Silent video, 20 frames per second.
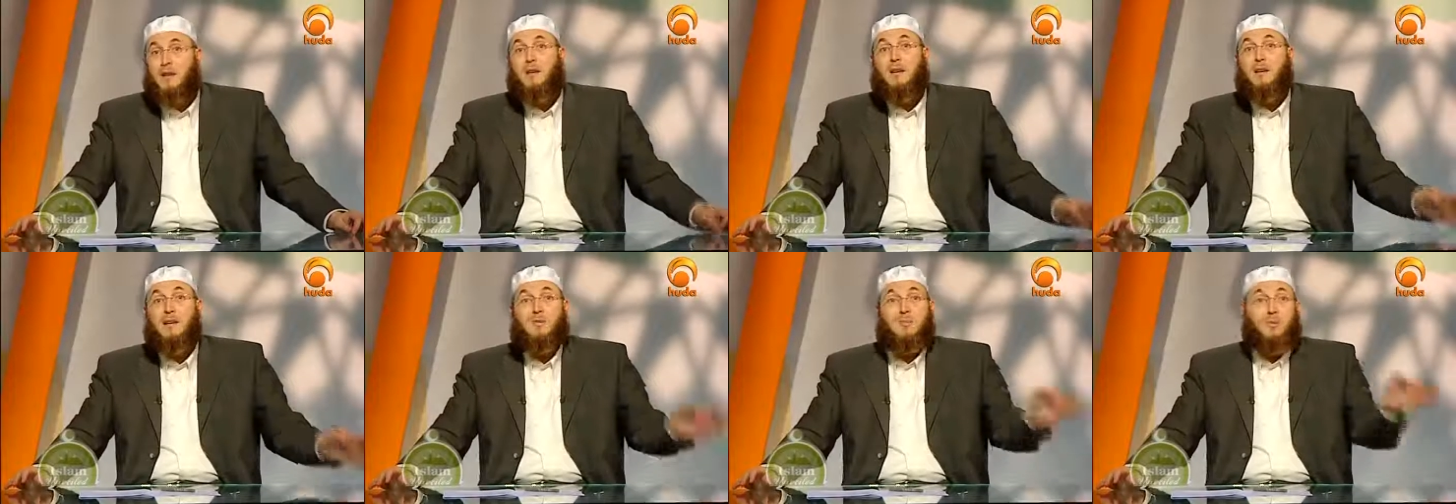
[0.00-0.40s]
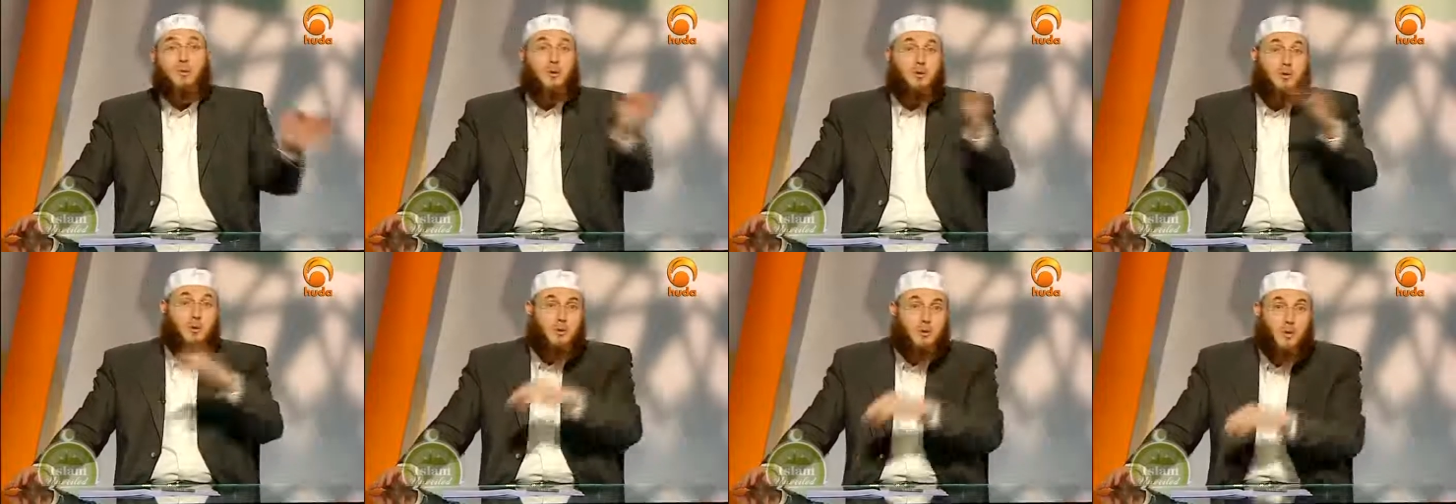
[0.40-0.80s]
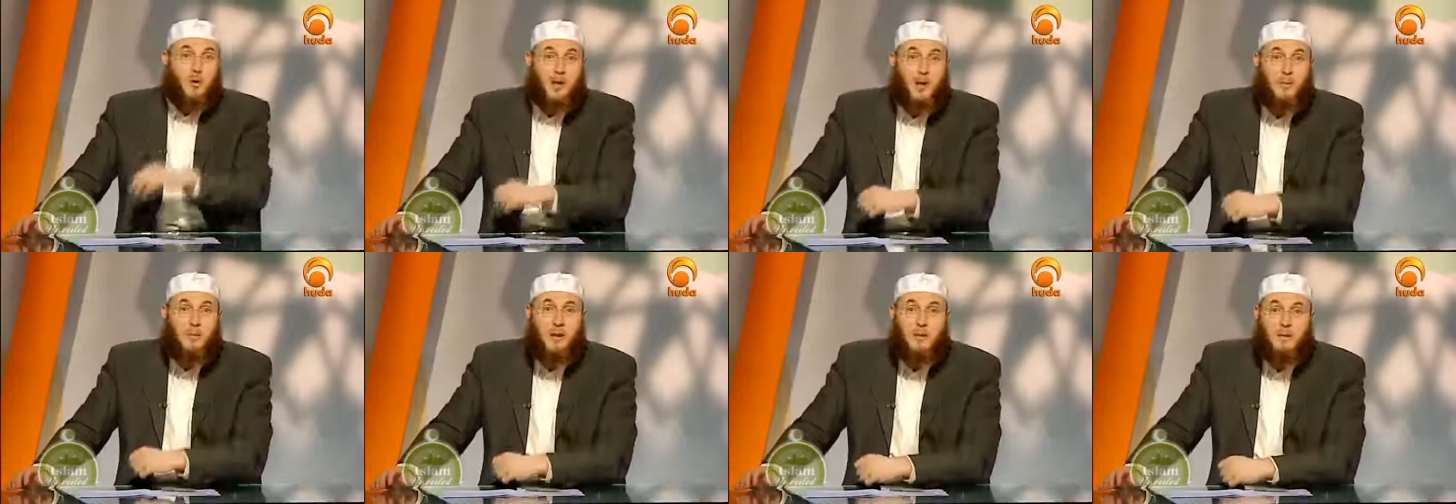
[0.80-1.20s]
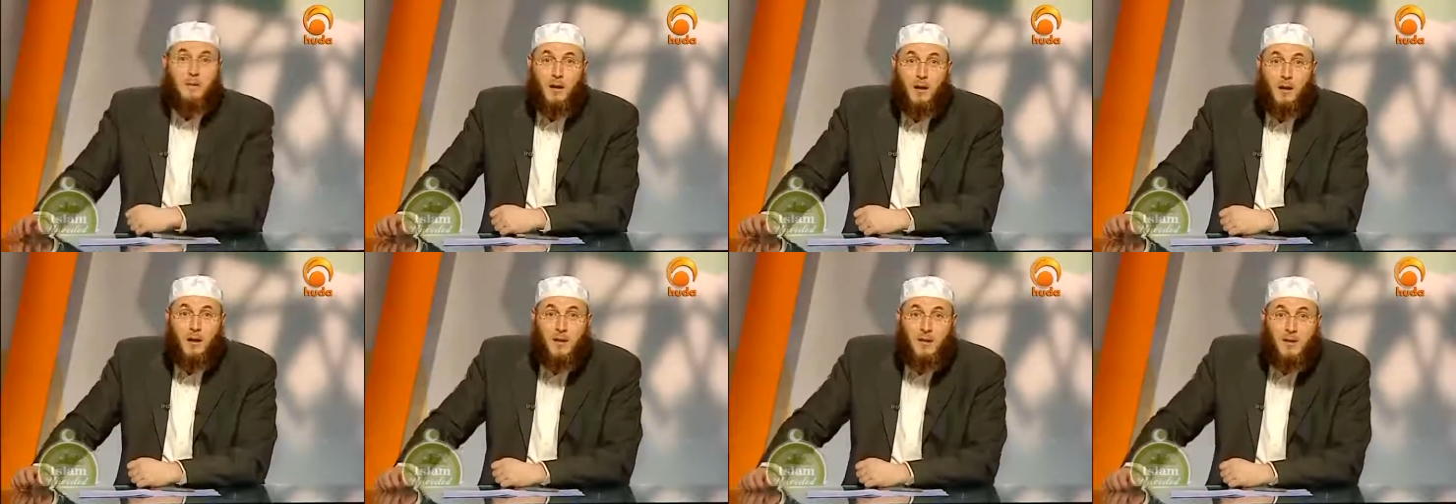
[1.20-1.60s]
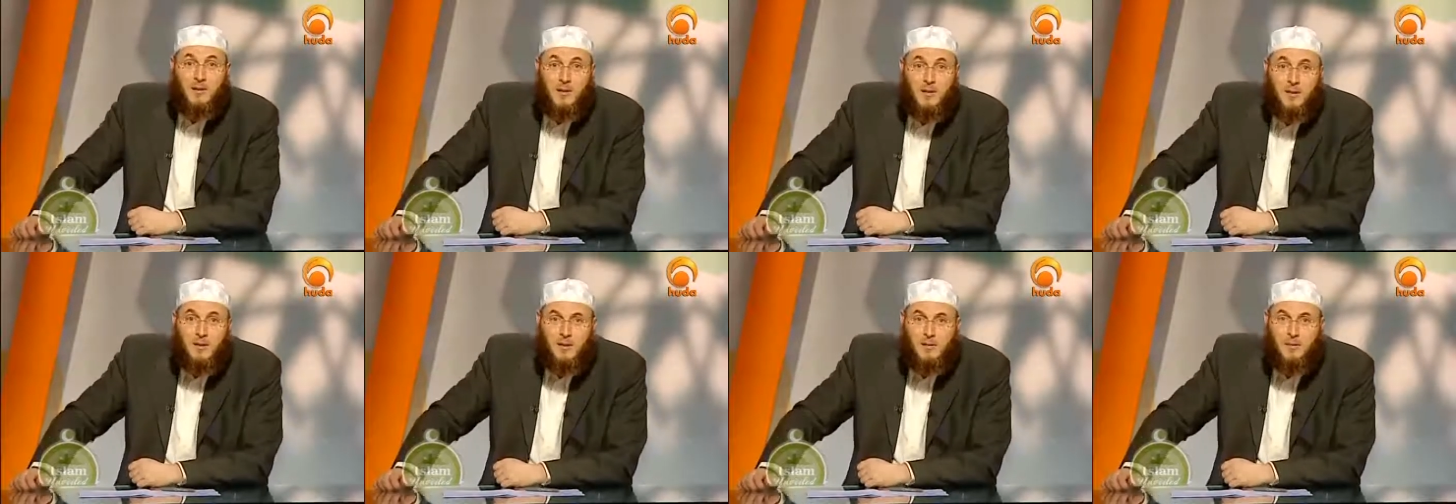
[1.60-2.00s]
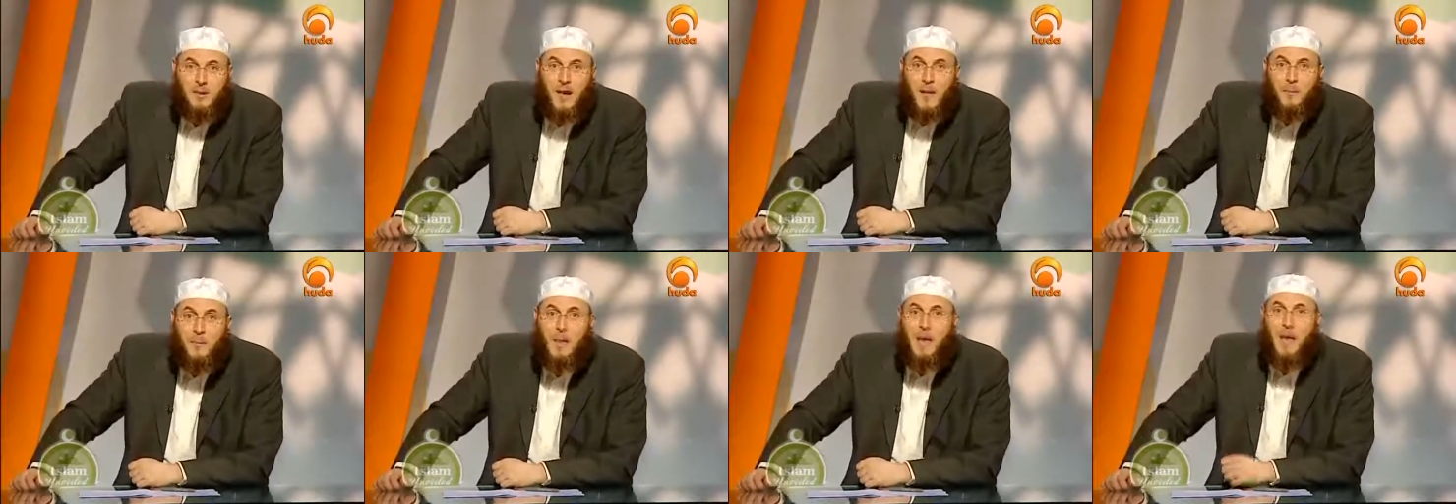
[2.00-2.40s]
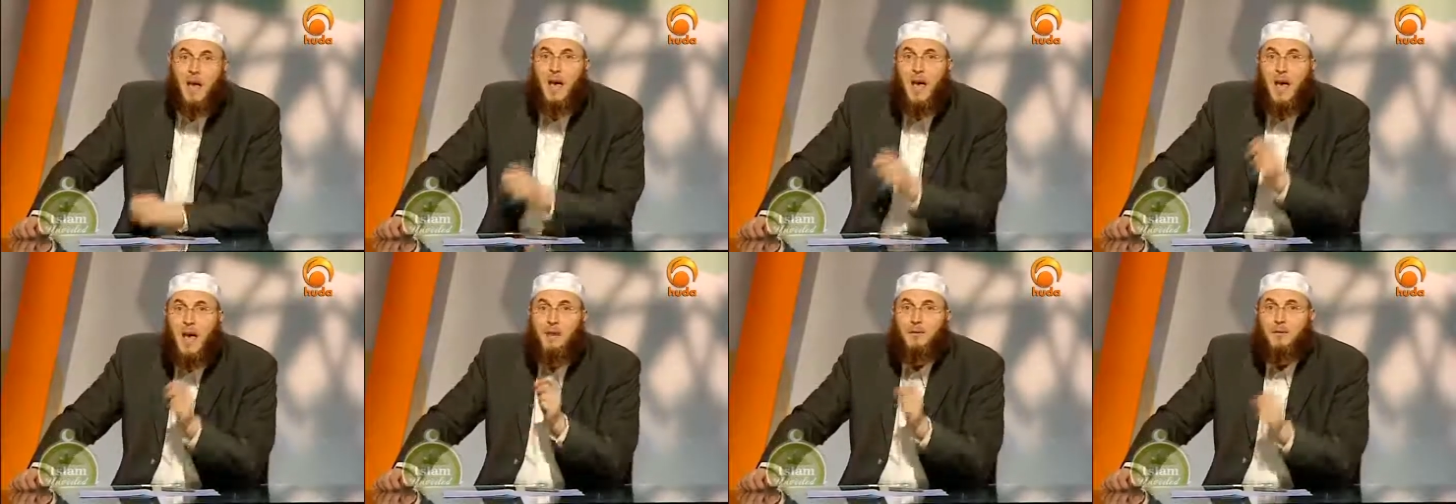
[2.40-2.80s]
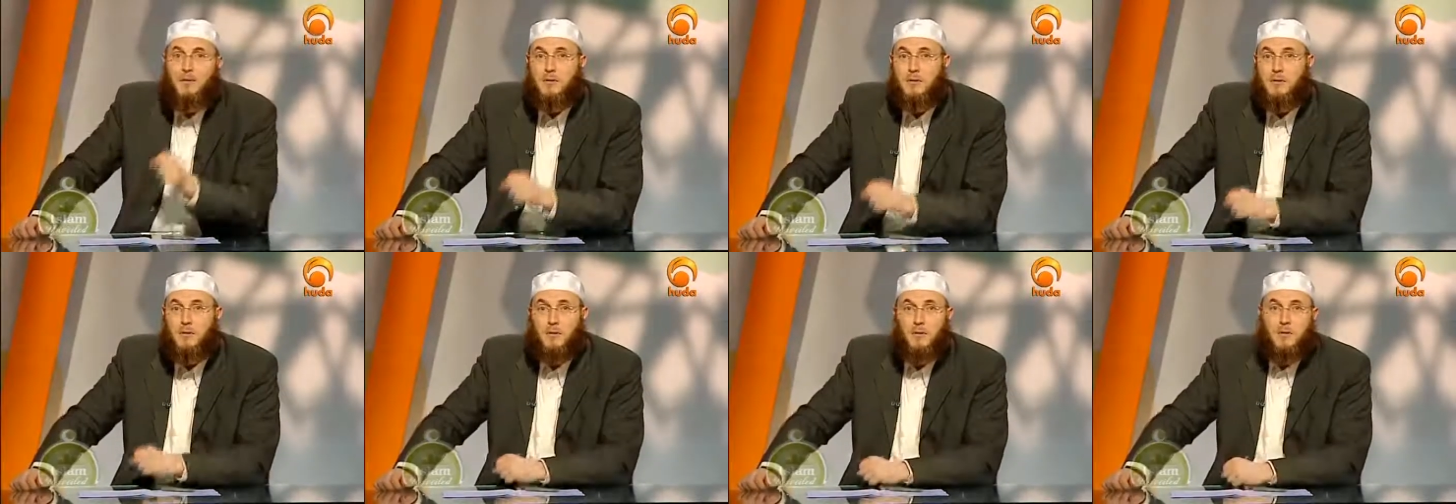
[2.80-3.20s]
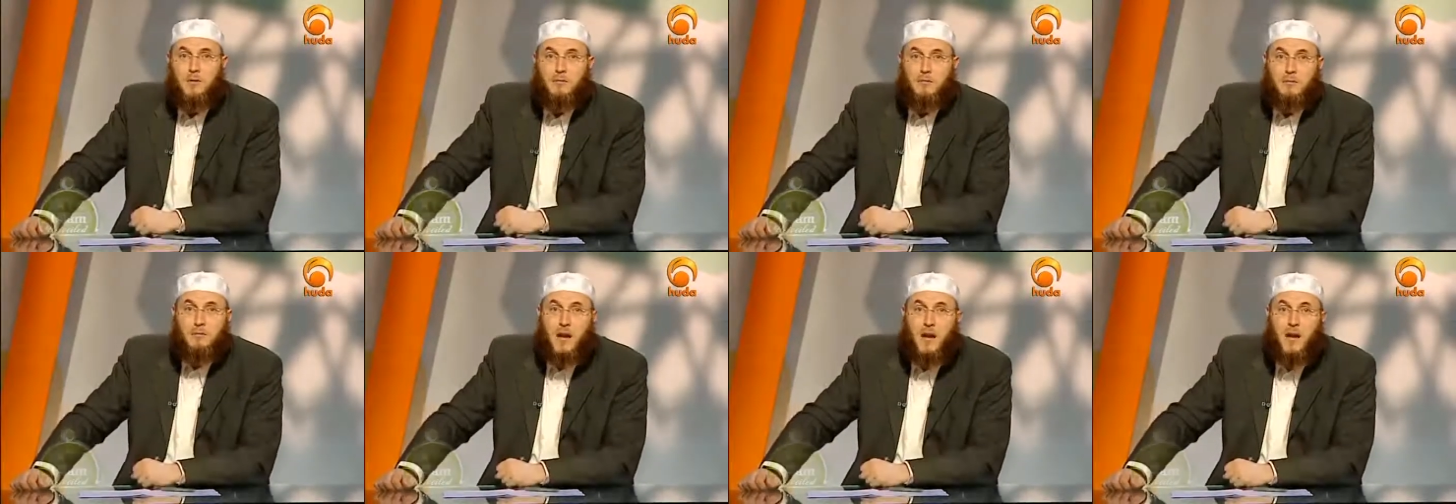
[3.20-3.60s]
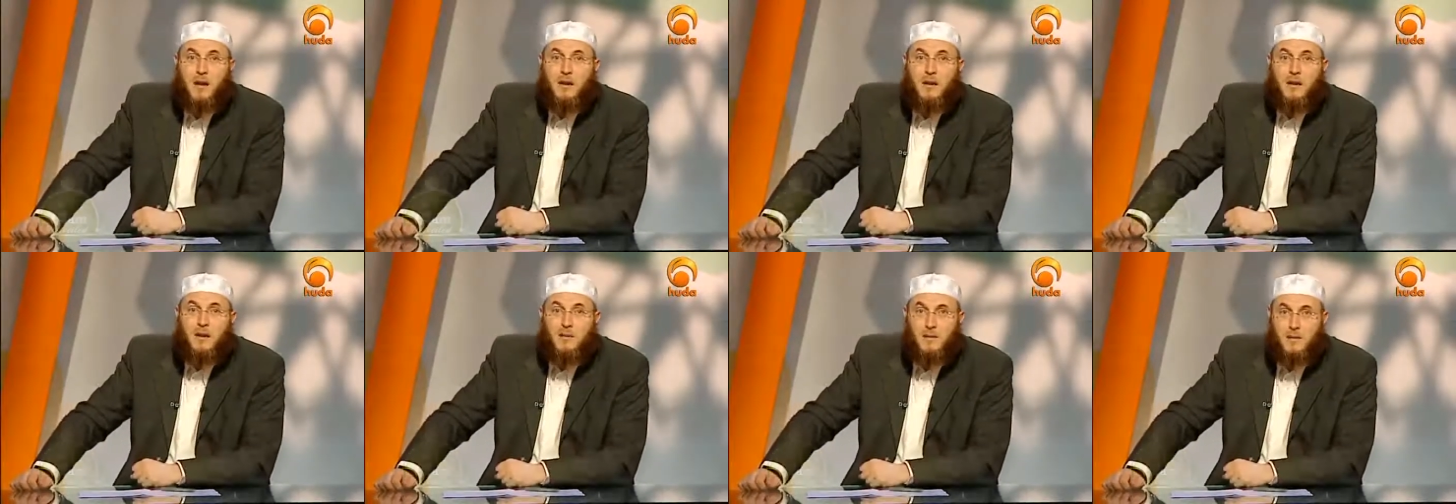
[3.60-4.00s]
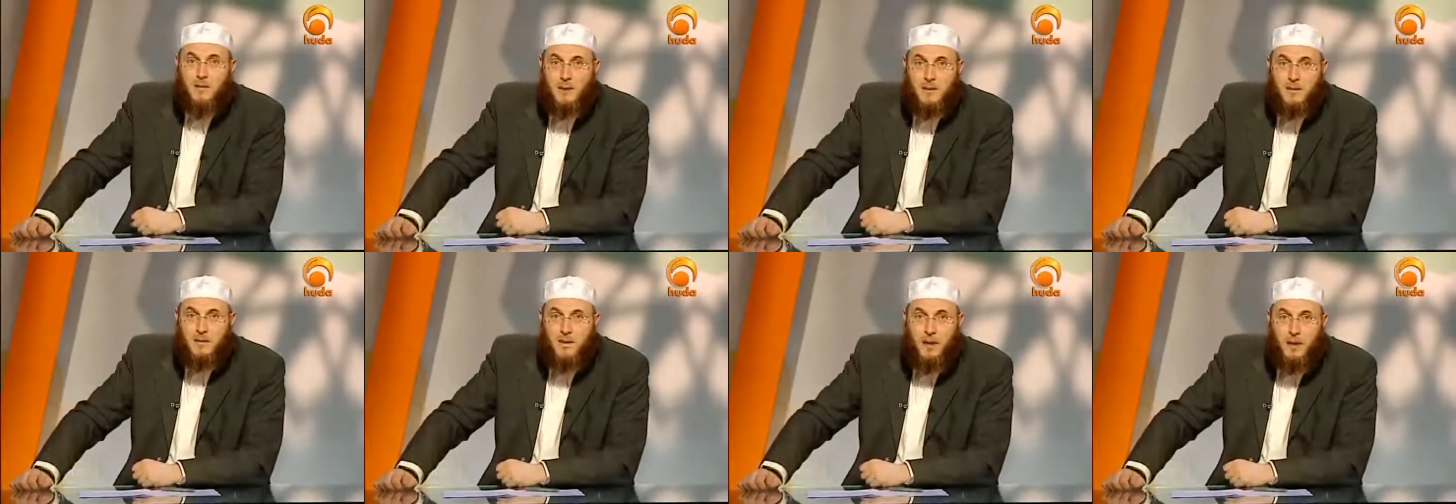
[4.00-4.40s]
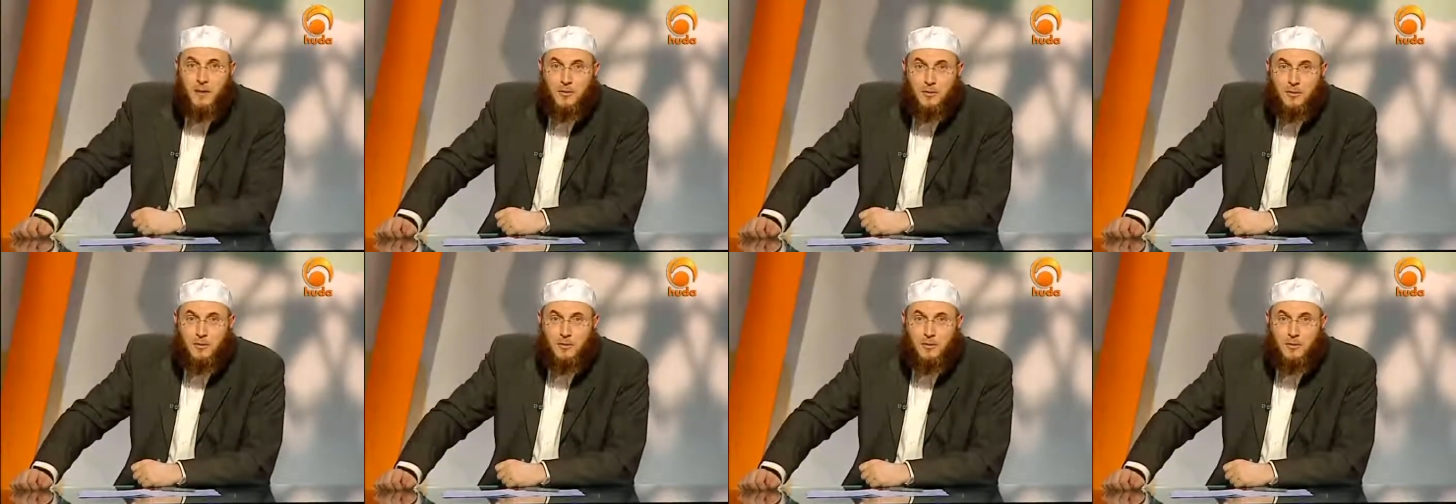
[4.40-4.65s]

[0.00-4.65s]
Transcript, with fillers: There is more to talk about tolerance in Islam after the short break, so please stay